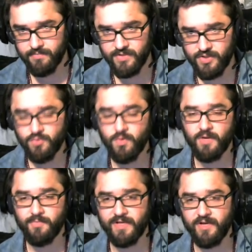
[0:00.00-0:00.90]
Do you want
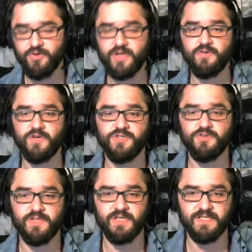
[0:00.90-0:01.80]
to play a green creature
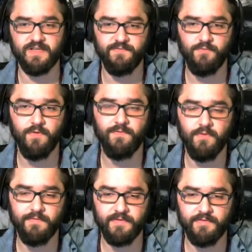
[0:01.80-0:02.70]
that is a 4/4 for
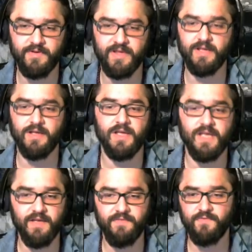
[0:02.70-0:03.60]
3
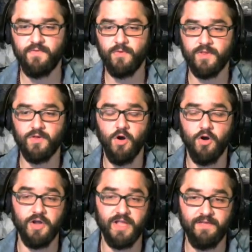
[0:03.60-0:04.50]
if with
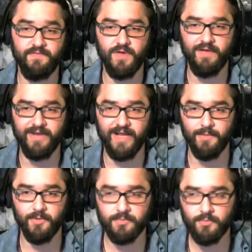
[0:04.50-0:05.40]
guard if you have an
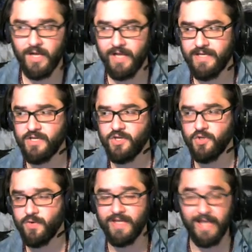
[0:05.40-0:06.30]
animal? Well, I think you
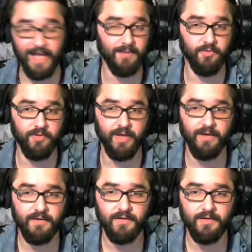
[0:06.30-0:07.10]
do in the animal deck.